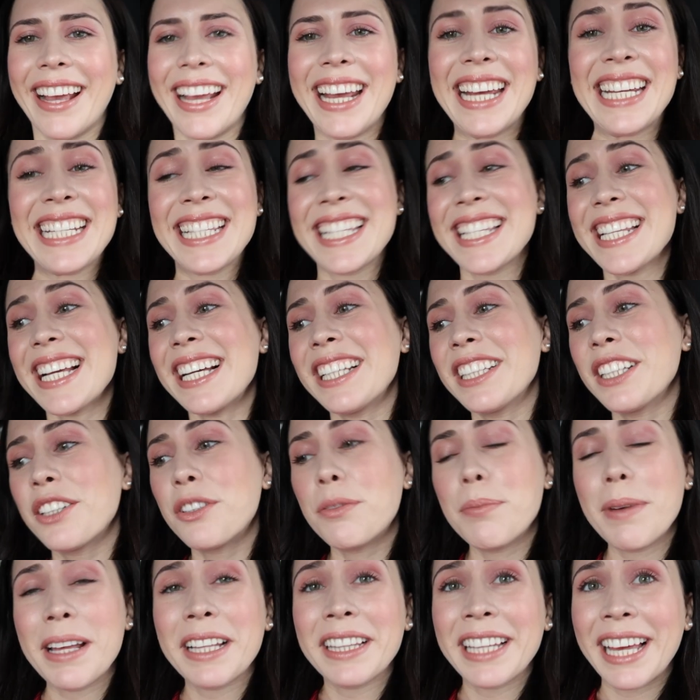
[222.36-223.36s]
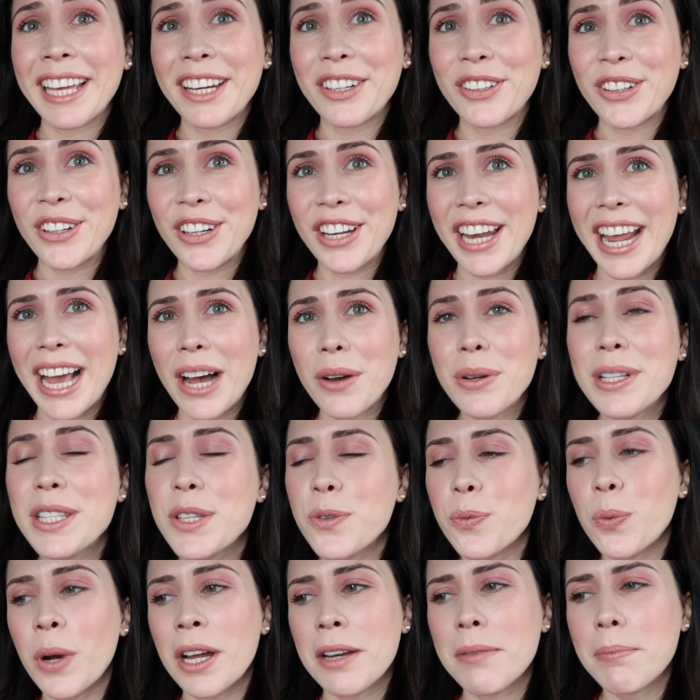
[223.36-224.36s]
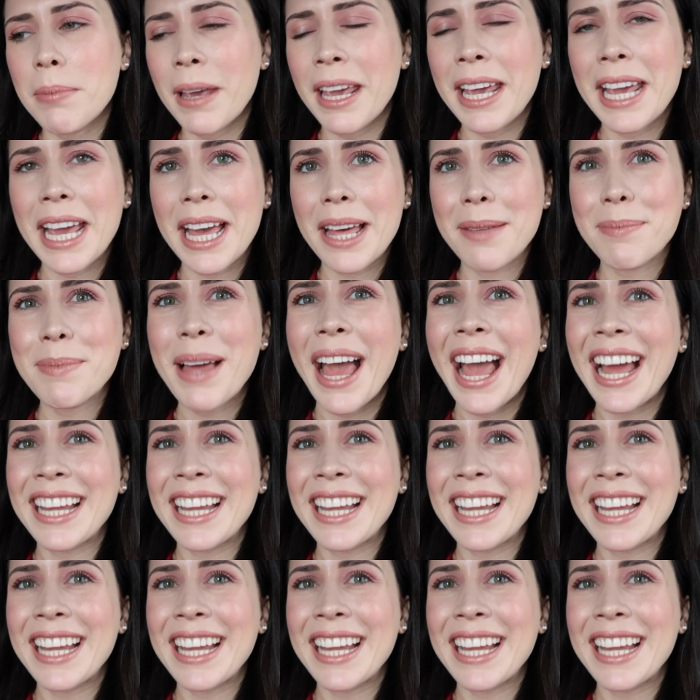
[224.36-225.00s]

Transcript: It's a little bit later on now, it's 1 p.m.